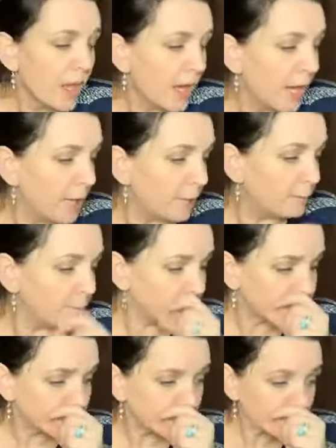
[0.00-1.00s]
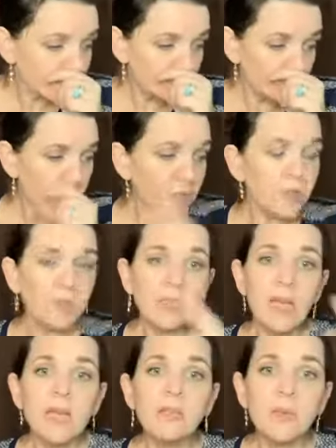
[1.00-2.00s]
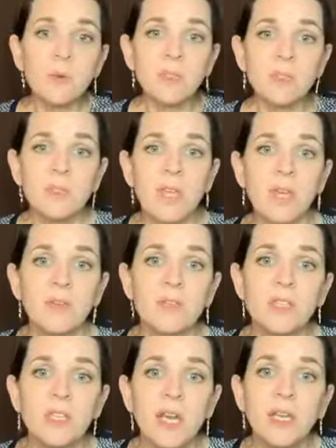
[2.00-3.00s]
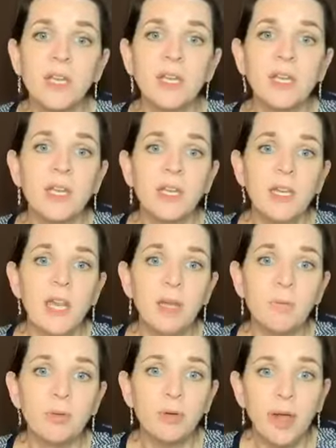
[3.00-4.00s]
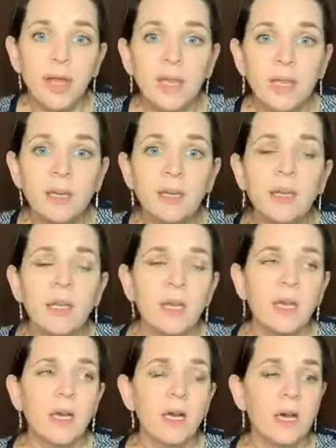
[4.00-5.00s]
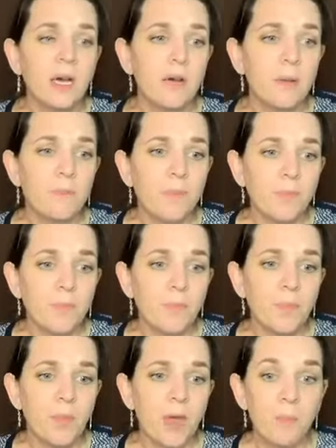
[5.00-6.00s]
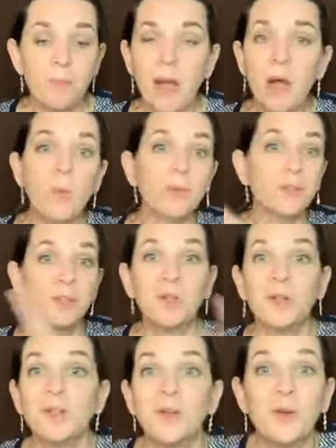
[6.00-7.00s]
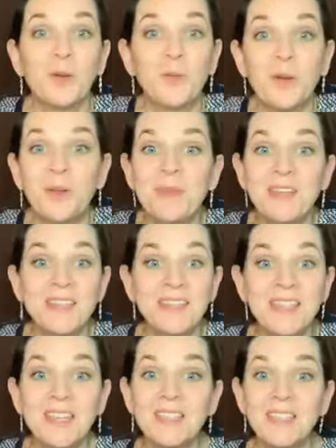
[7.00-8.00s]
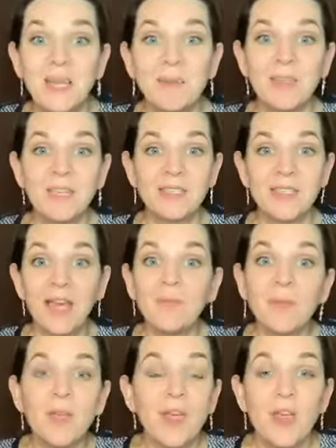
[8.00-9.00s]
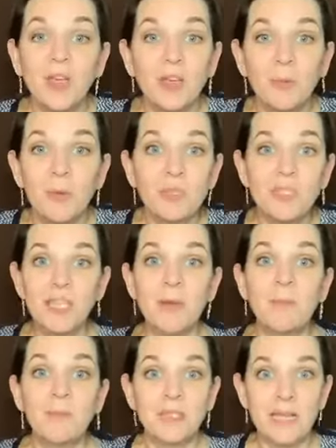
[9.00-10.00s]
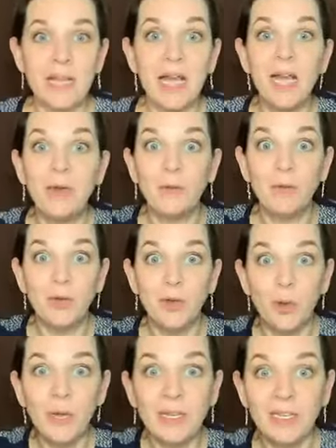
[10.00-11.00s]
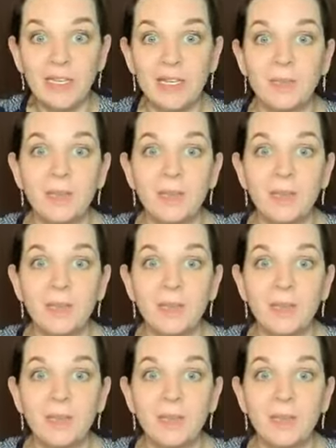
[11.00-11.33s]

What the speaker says: So as I was kind of studying and praying about what the Lord wanted me to say tonight, because half, you know, most of the time I'm just like, I have no idea.